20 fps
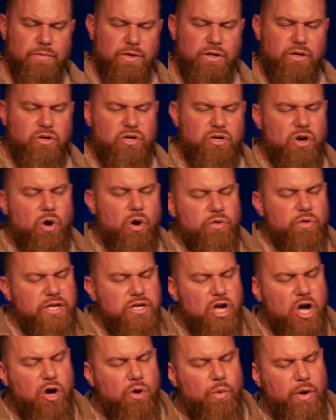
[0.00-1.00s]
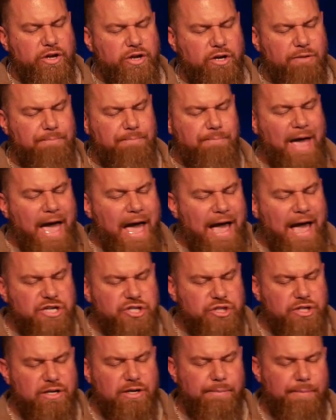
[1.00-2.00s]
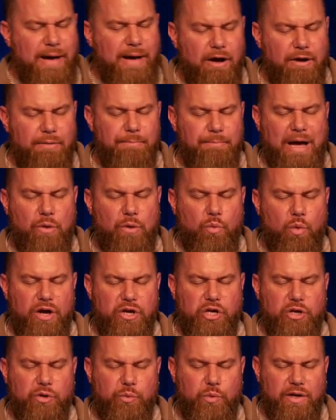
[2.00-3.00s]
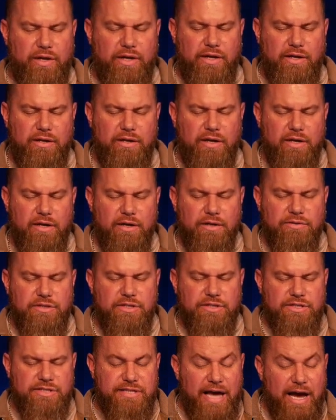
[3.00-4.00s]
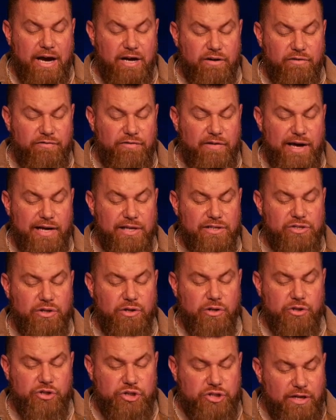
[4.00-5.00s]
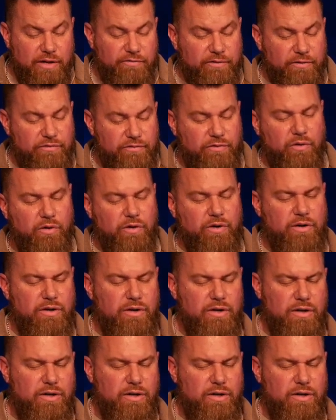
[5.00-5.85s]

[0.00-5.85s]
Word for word: You can only know what you're passionate about by what you're willing to sacrifice or suffer for.